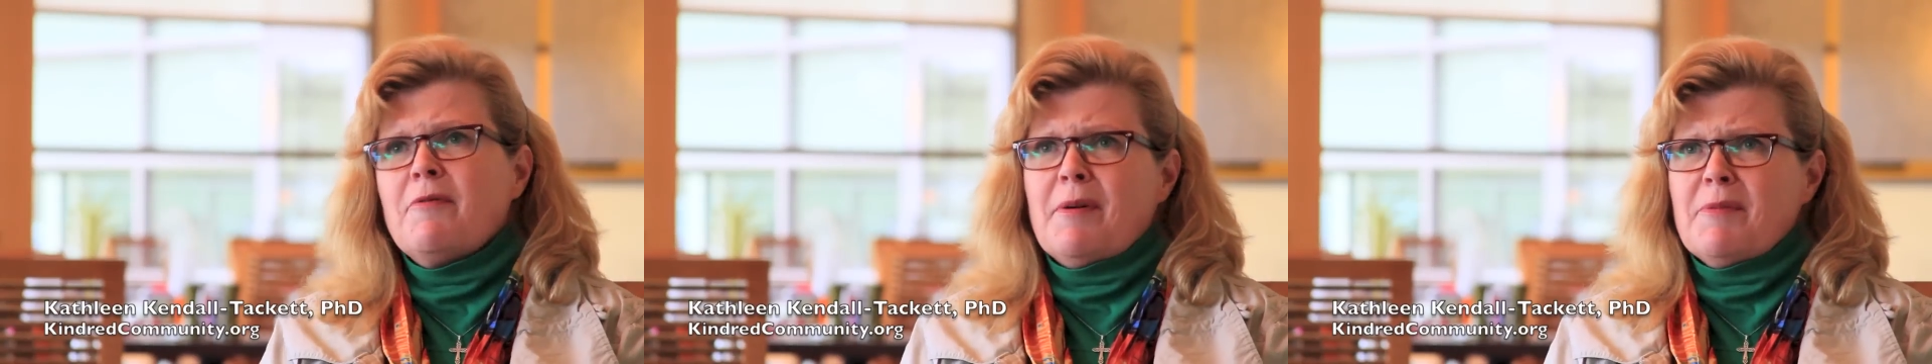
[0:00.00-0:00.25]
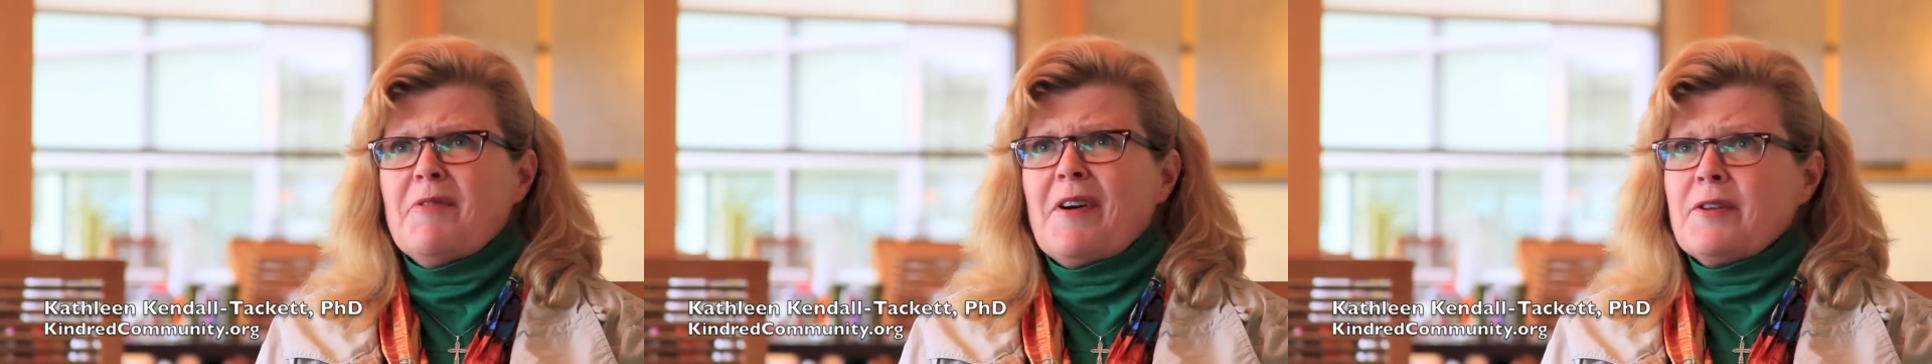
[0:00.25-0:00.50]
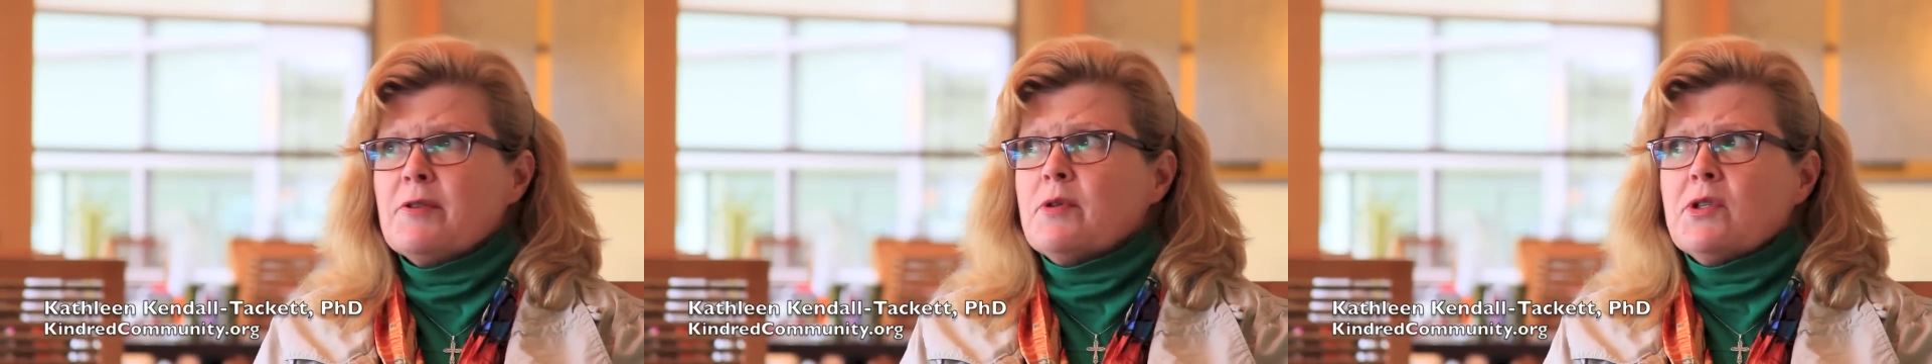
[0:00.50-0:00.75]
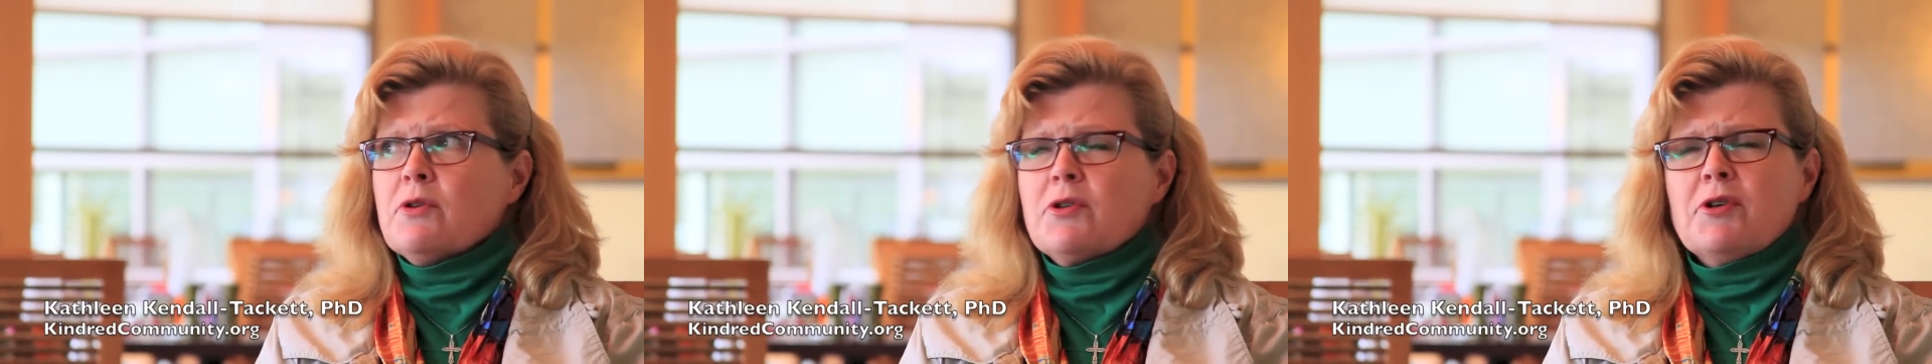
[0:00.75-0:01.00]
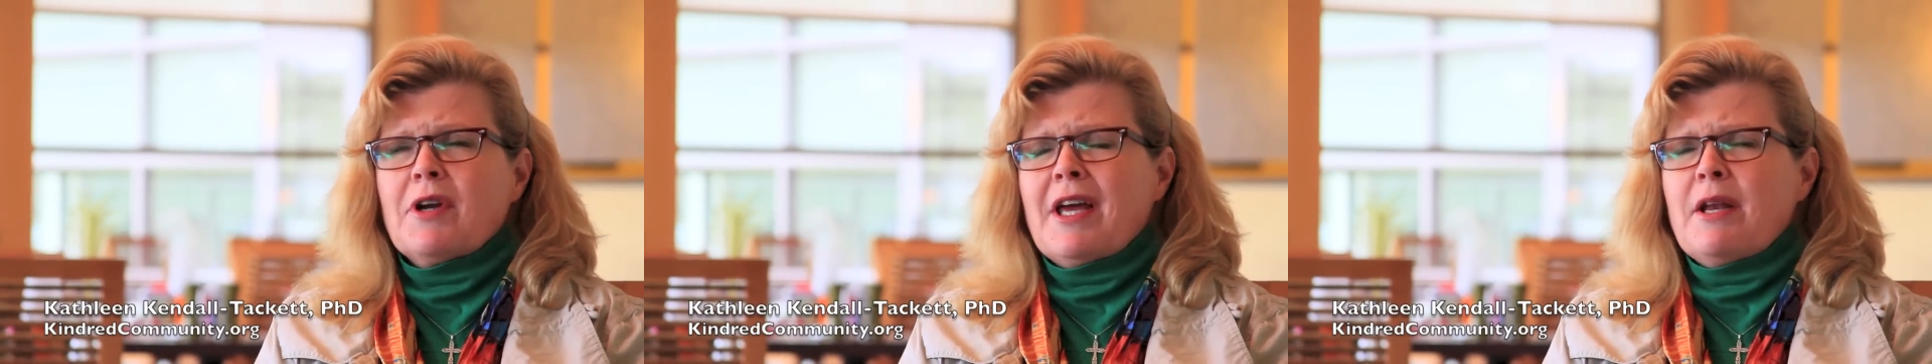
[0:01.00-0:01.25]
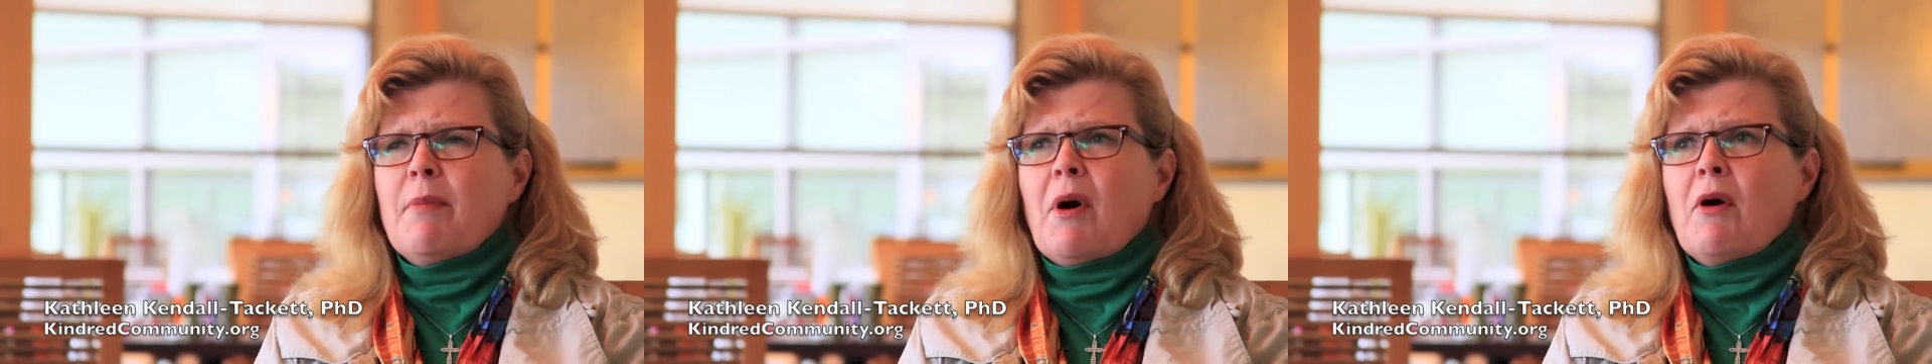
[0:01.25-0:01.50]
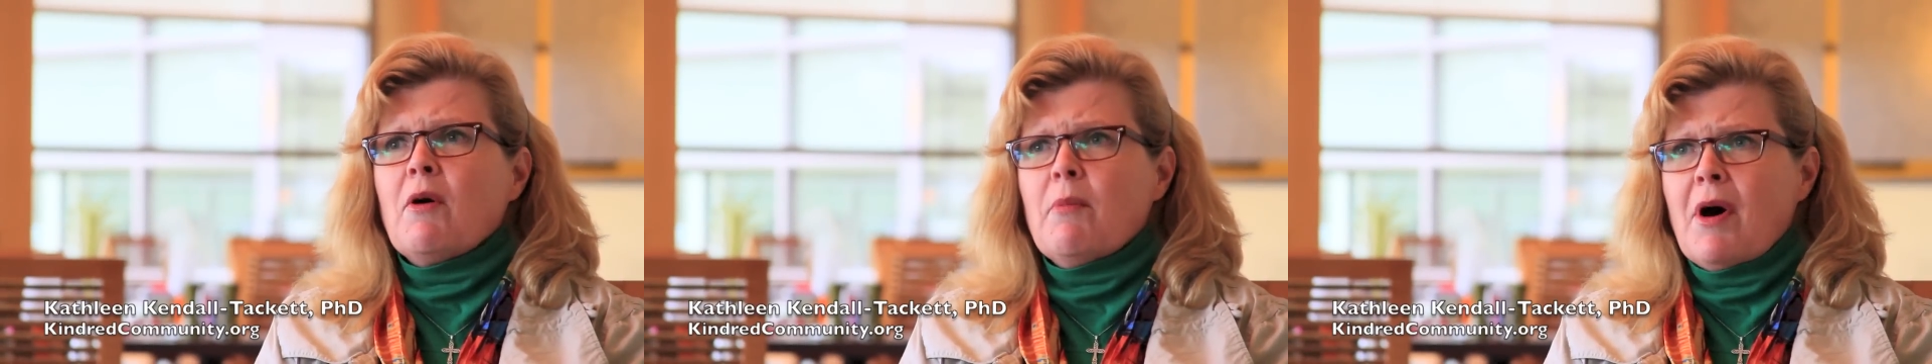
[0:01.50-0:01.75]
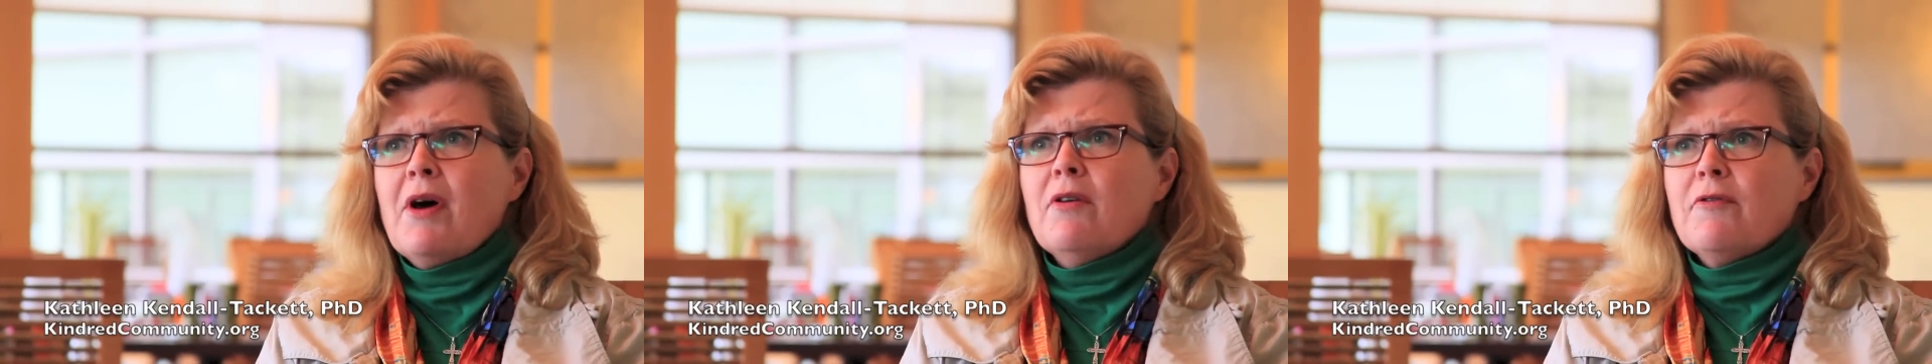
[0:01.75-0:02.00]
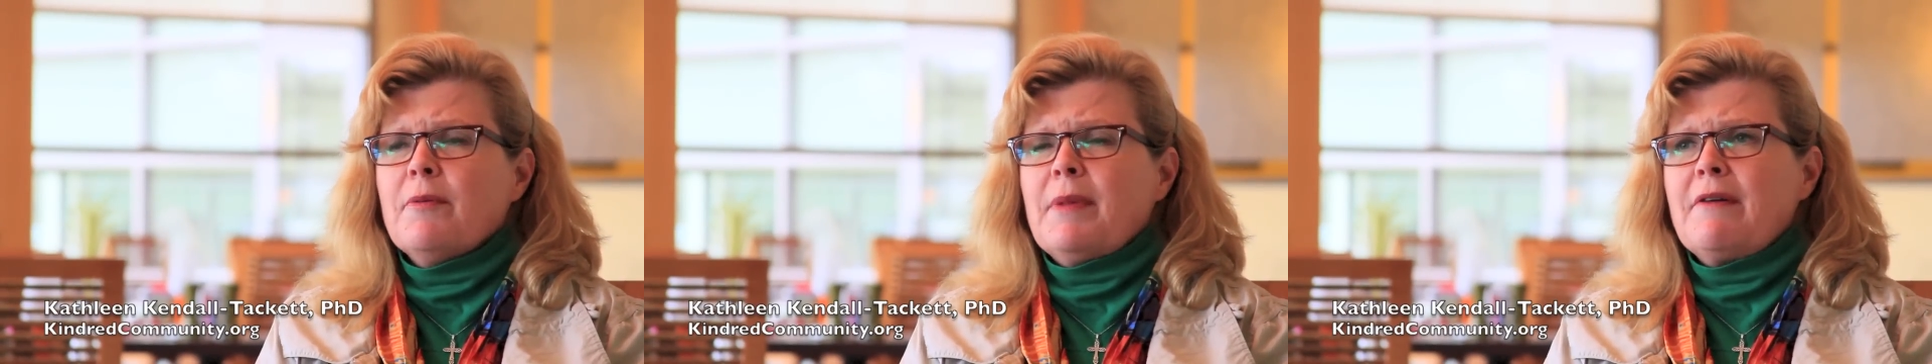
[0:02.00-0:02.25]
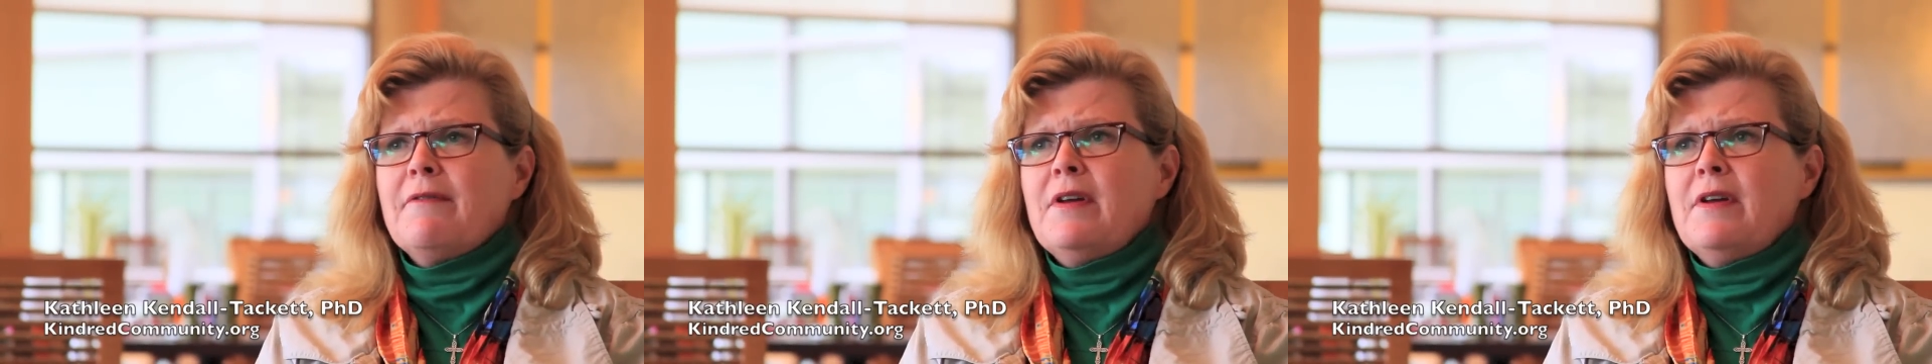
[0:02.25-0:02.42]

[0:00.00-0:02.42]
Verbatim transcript: I'm a family violence researcher, and I had to borrow a model from that